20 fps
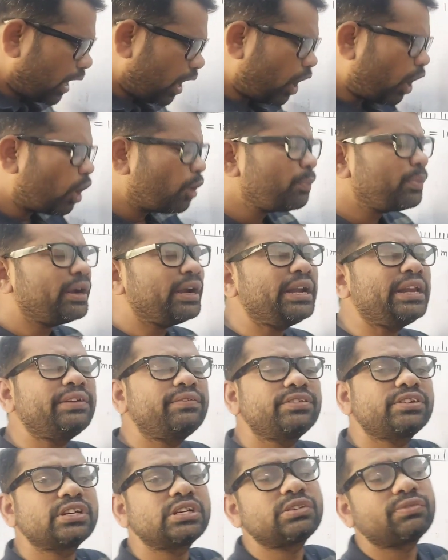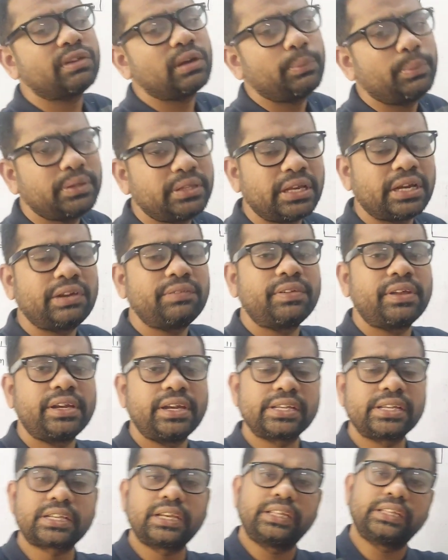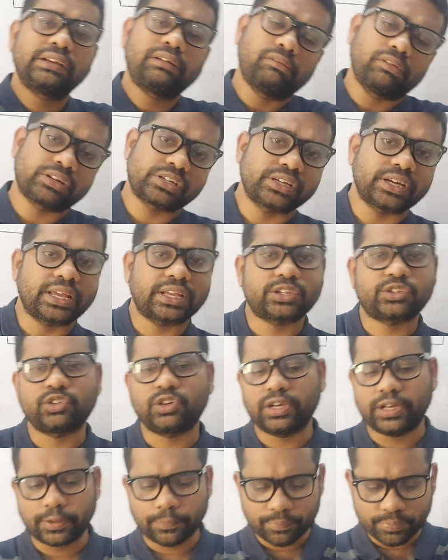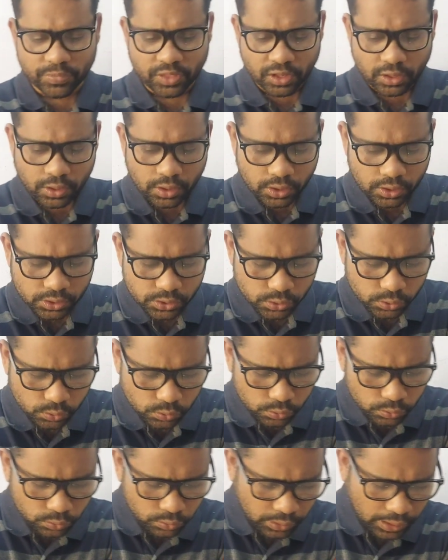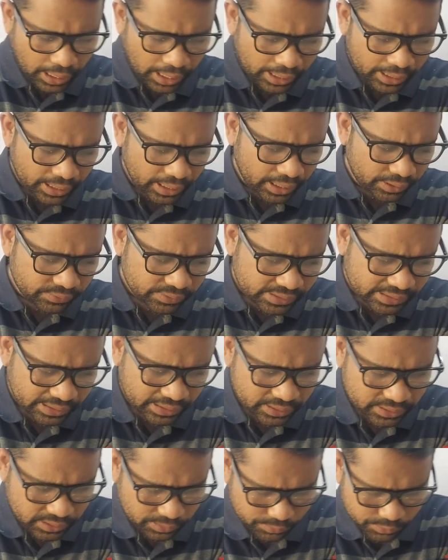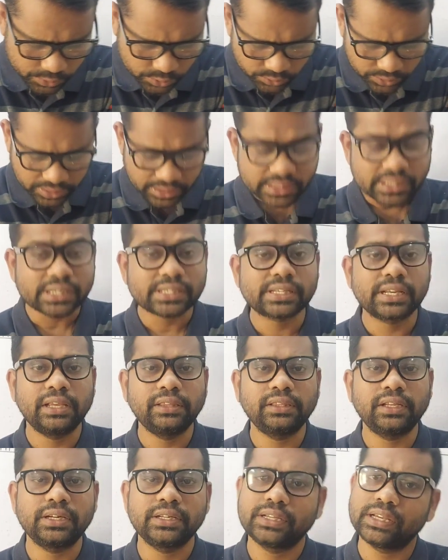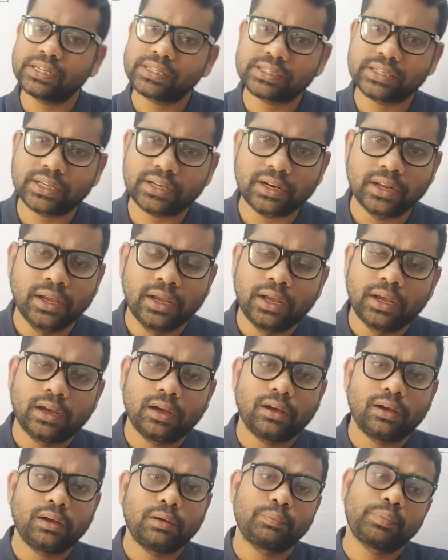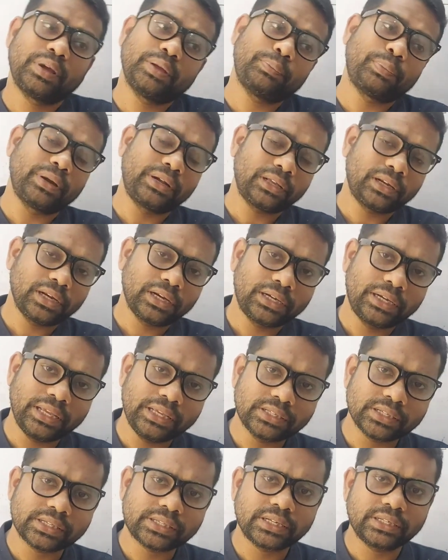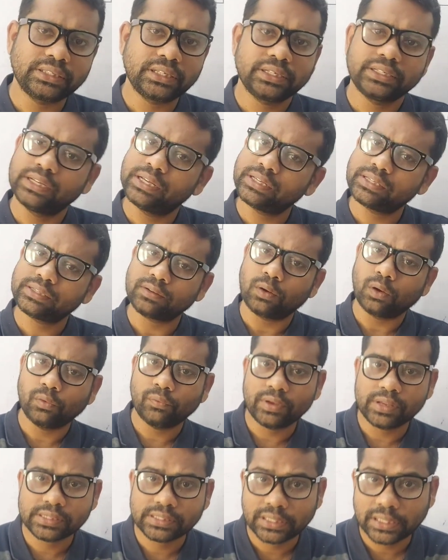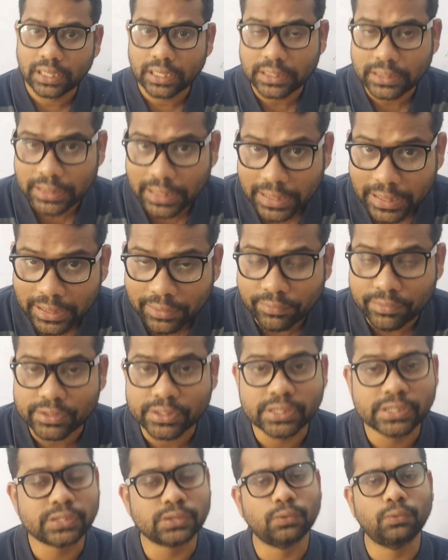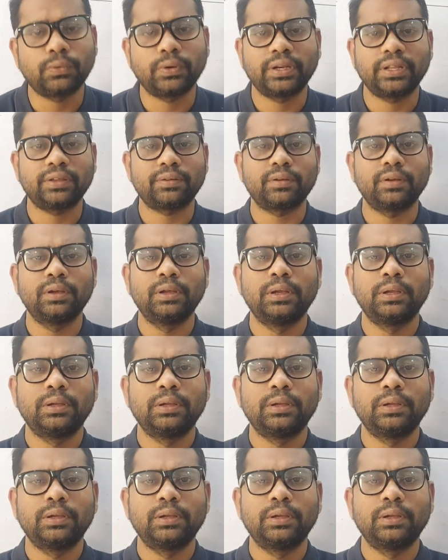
How many divisions will be there in a Vernier scale is the question actually. So I have seen some students are saying that yes sir, my particular teacher said that yes, always there are 10 divisions only.